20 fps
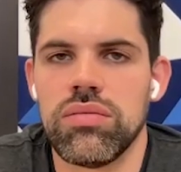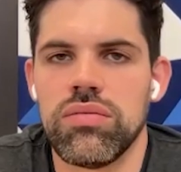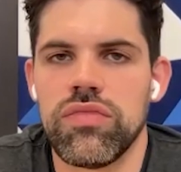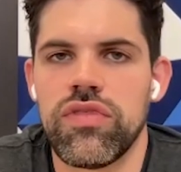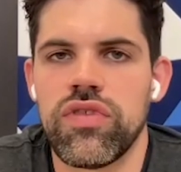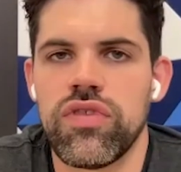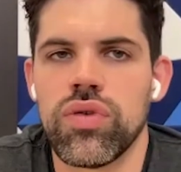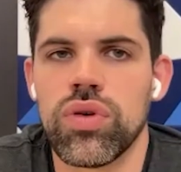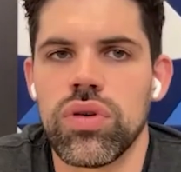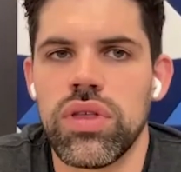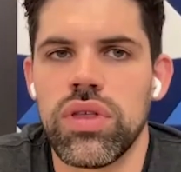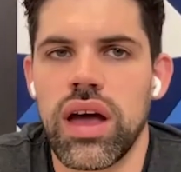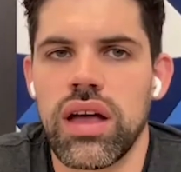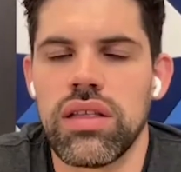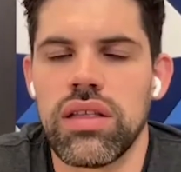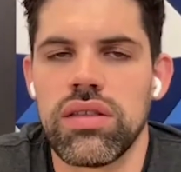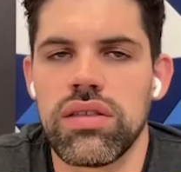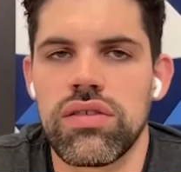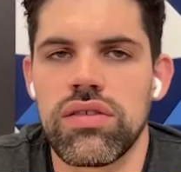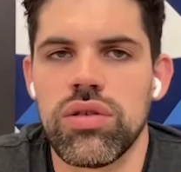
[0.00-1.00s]
for that
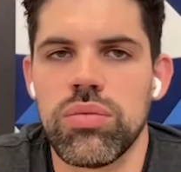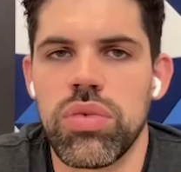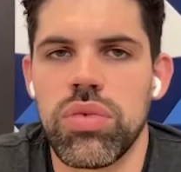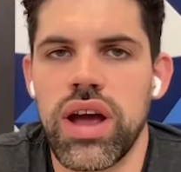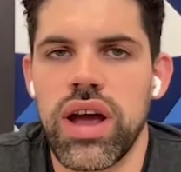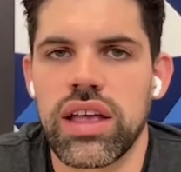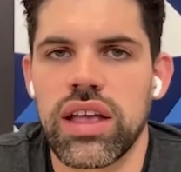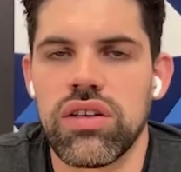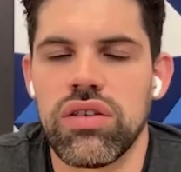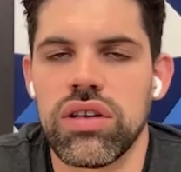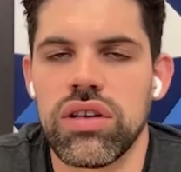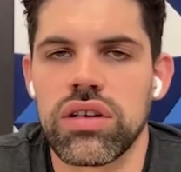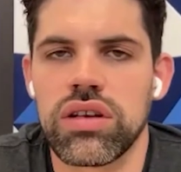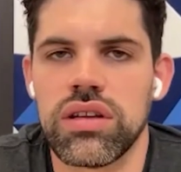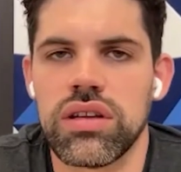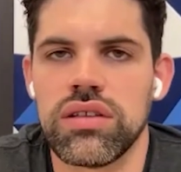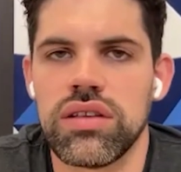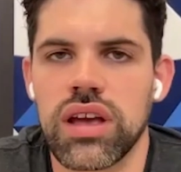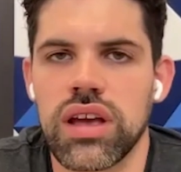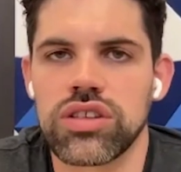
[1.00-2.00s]
super accurate,
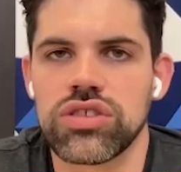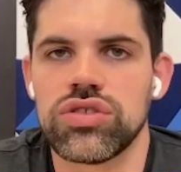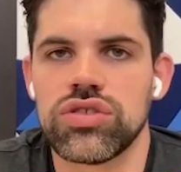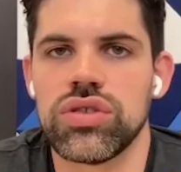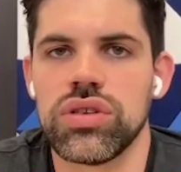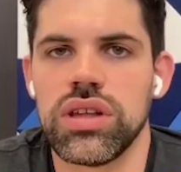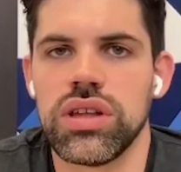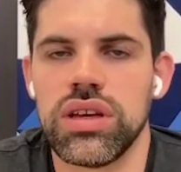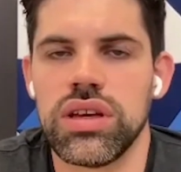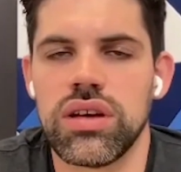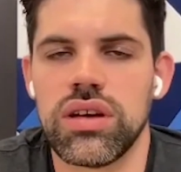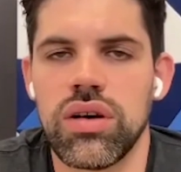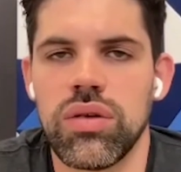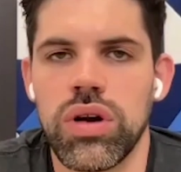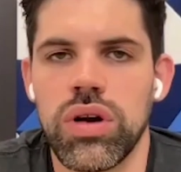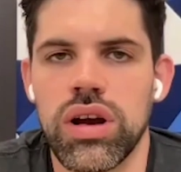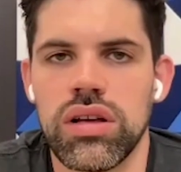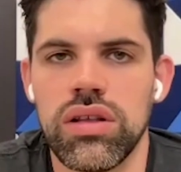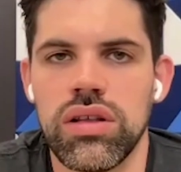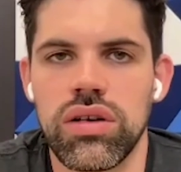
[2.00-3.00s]
contextually
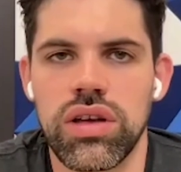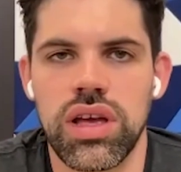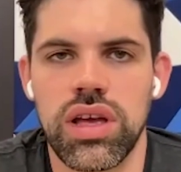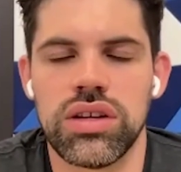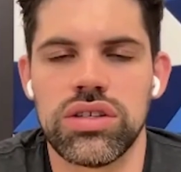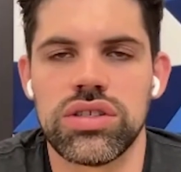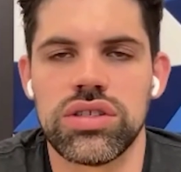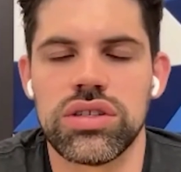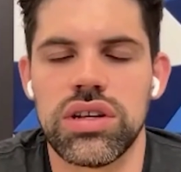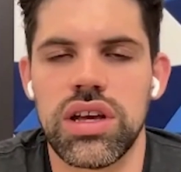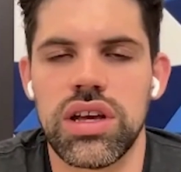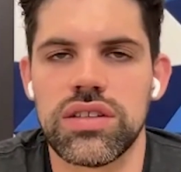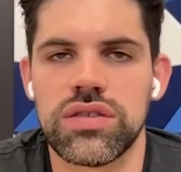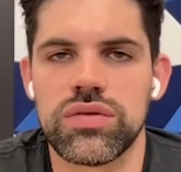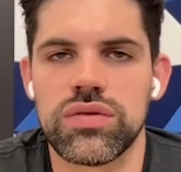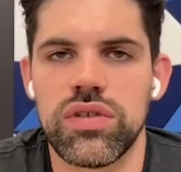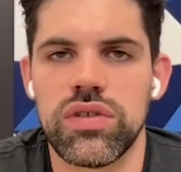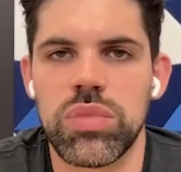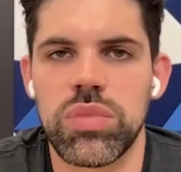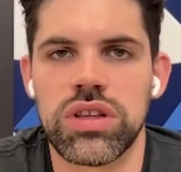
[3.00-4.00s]
aware location, as
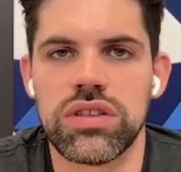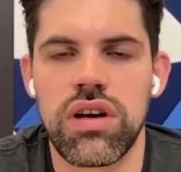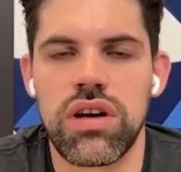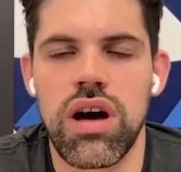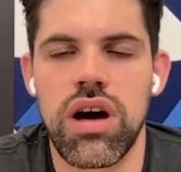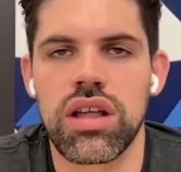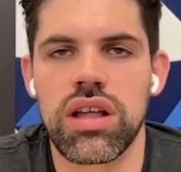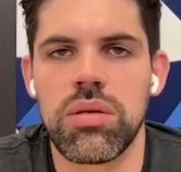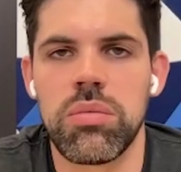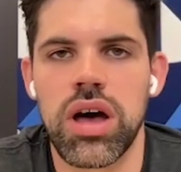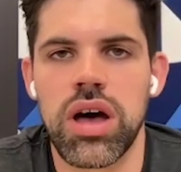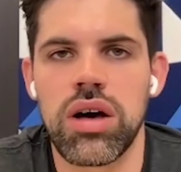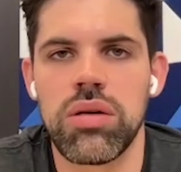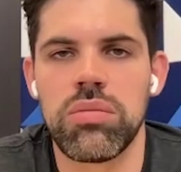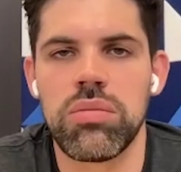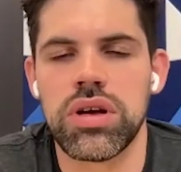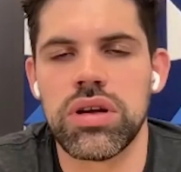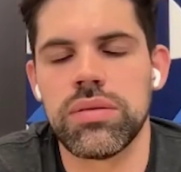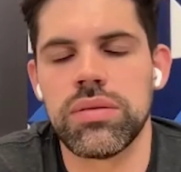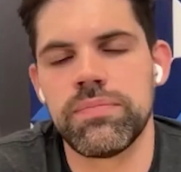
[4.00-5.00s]
we've been talking about. But